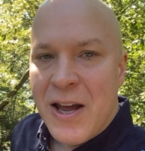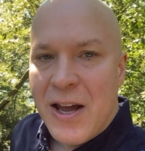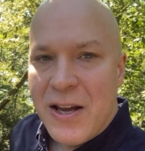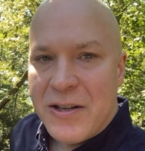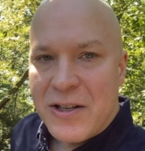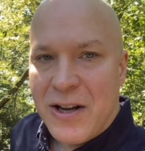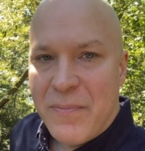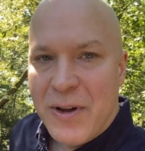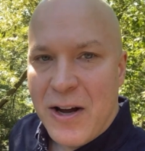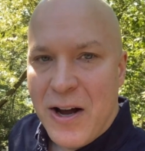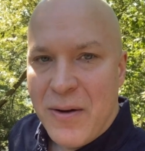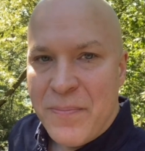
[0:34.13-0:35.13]
is
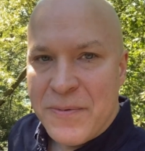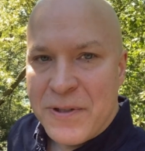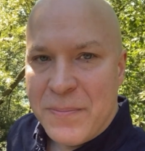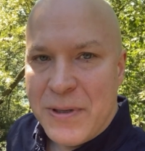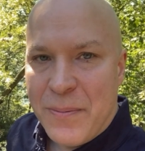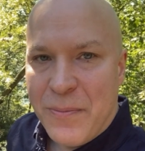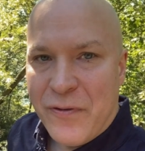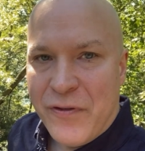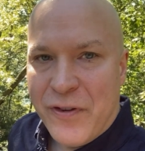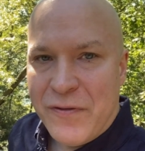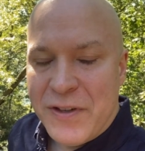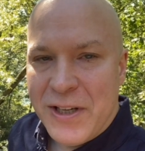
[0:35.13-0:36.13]
coming up September
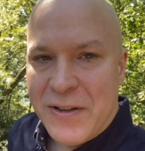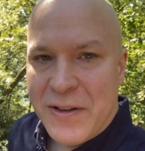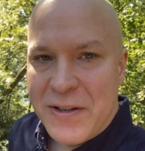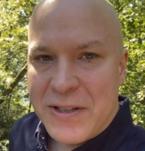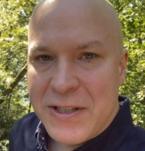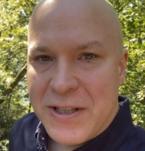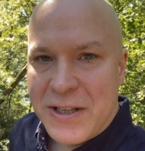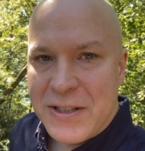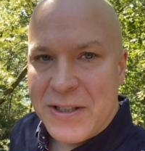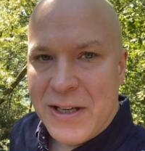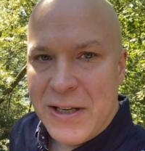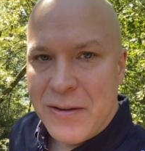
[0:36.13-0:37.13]
15th and
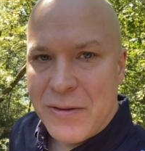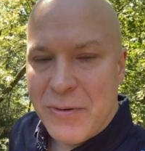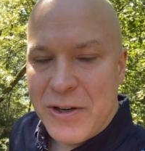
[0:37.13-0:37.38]
16th.